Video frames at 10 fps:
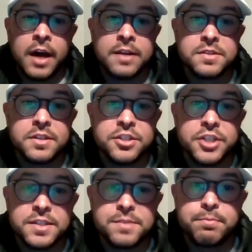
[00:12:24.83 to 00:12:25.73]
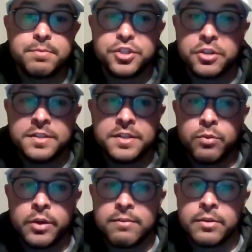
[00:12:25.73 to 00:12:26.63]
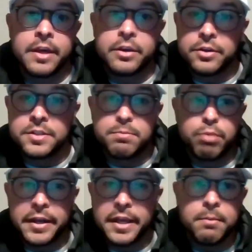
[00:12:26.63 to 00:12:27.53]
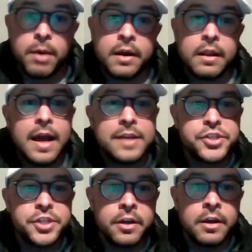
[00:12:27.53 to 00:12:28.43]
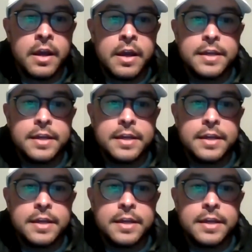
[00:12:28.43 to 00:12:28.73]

Honestly, the Jets should have did whatever they could to bring him on last year.